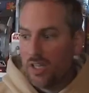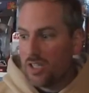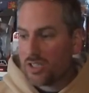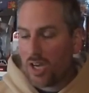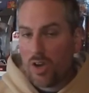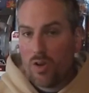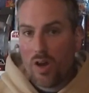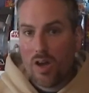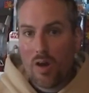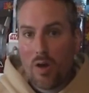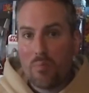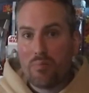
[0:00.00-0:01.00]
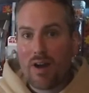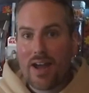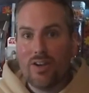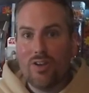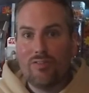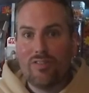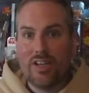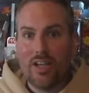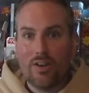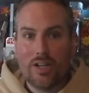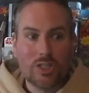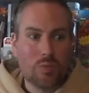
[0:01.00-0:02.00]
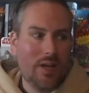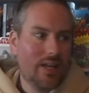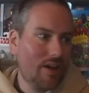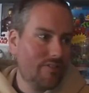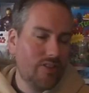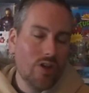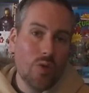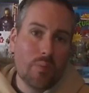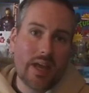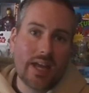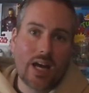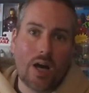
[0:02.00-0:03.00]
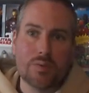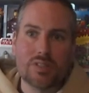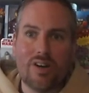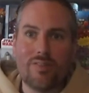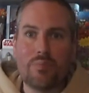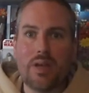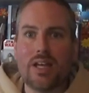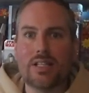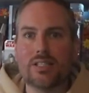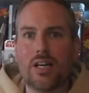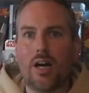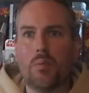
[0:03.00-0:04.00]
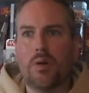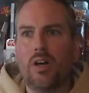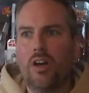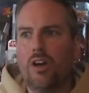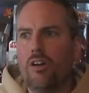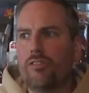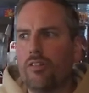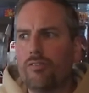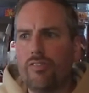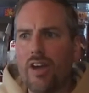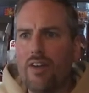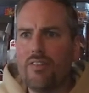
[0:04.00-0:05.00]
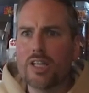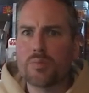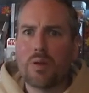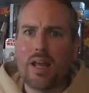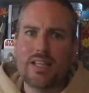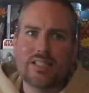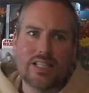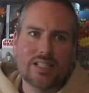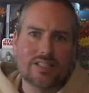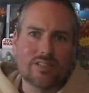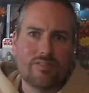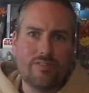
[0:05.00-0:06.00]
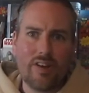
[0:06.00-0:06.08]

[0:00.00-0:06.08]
So, a brand new video this week. A few pickups that I've picked up from various places.